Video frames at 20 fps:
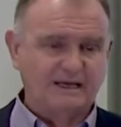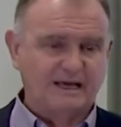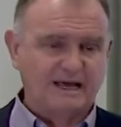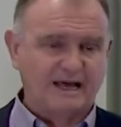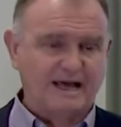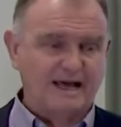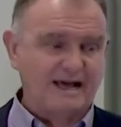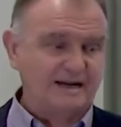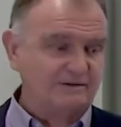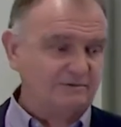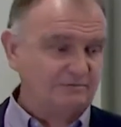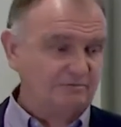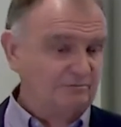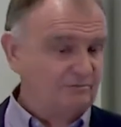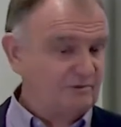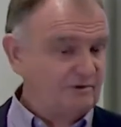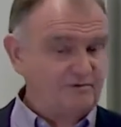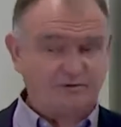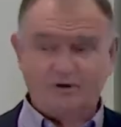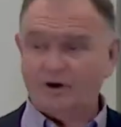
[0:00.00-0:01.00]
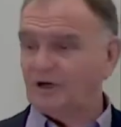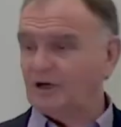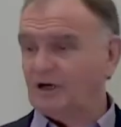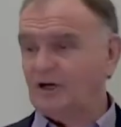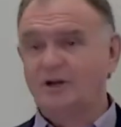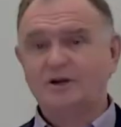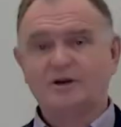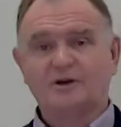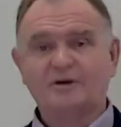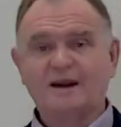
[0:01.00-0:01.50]
And we've got a
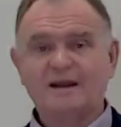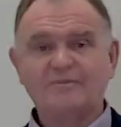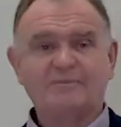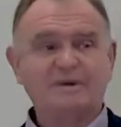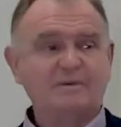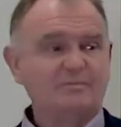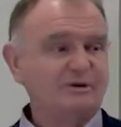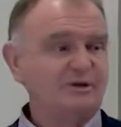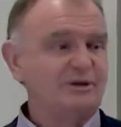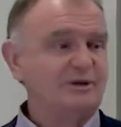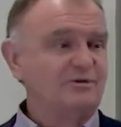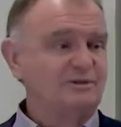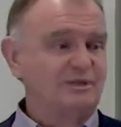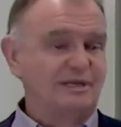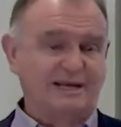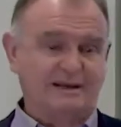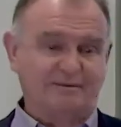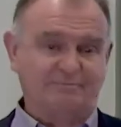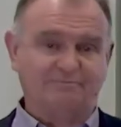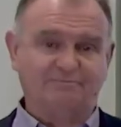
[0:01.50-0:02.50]
lot of great people using it.